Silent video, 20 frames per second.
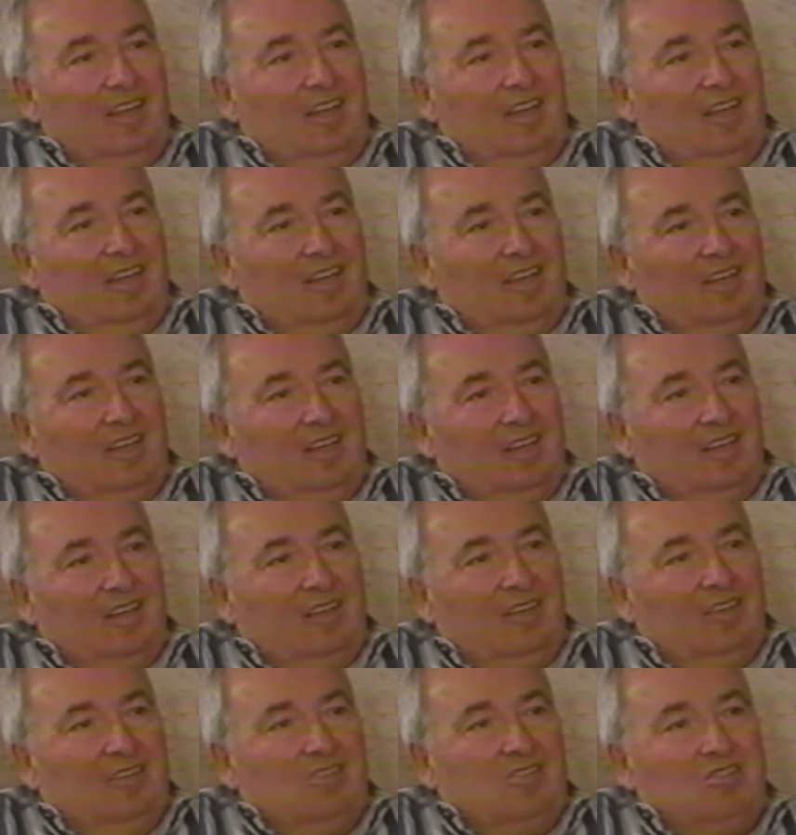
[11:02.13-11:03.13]

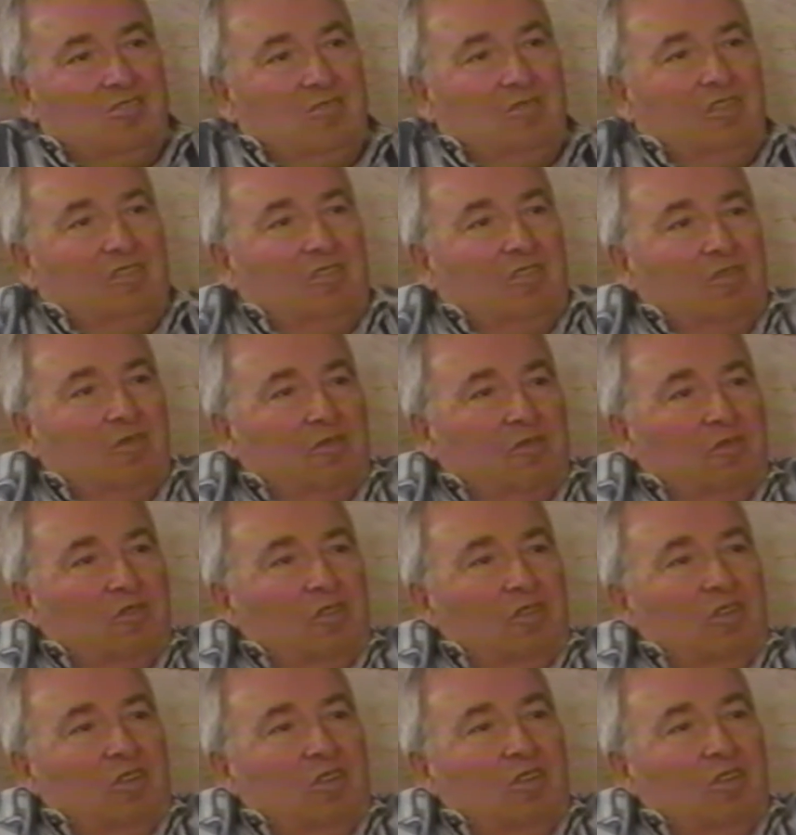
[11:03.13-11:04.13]
And she was all
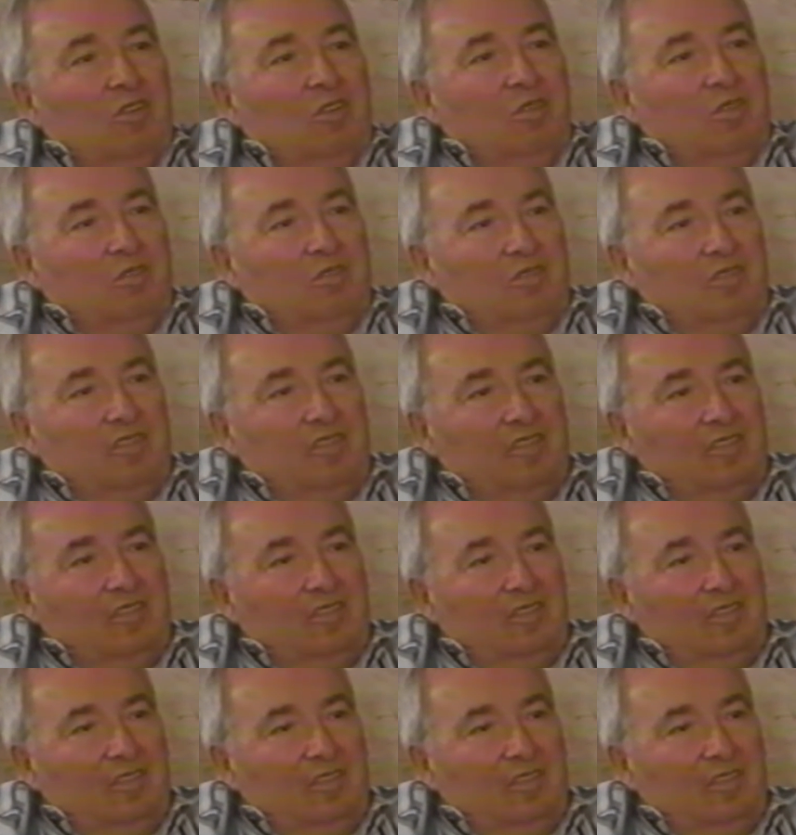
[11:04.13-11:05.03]
full of holes.